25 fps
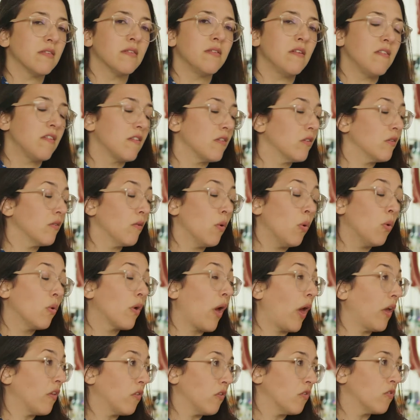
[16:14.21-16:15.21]
this is all
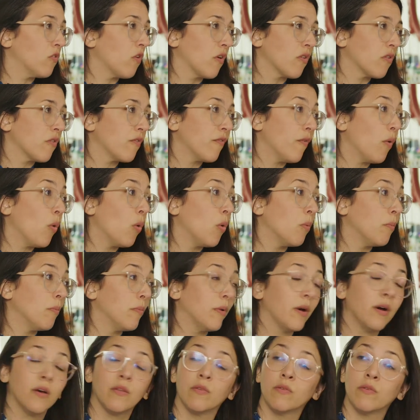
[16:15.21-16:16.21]
going to transform,
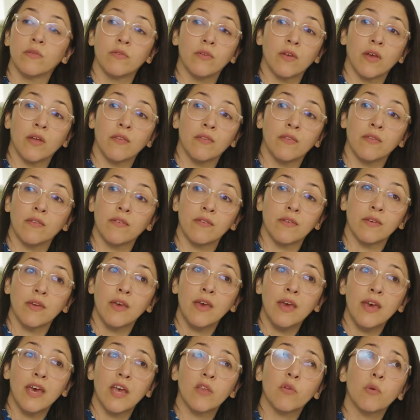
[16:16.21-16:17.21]
and
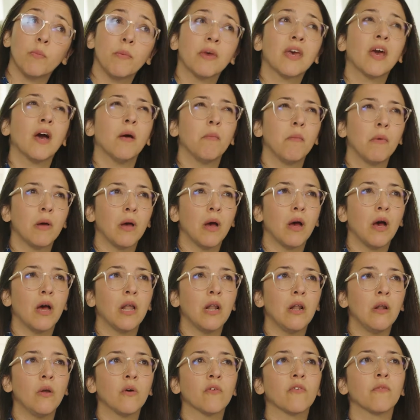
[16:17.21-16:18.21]
it will become a
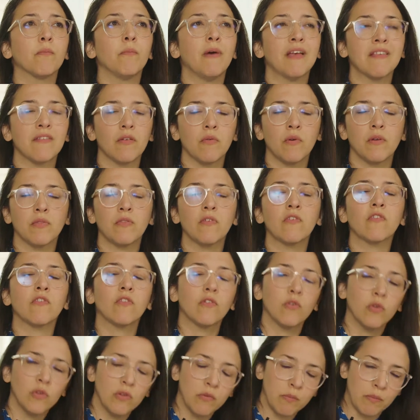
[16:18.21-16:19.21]
lot better
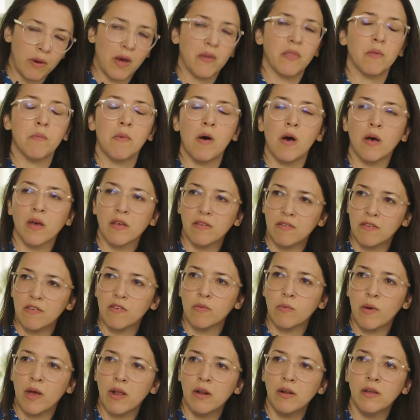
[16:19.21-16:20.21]
understood by the market as
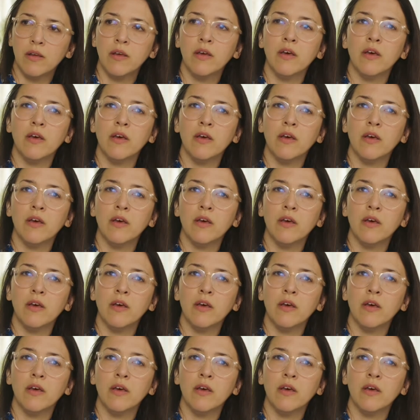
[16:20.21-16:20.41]
well.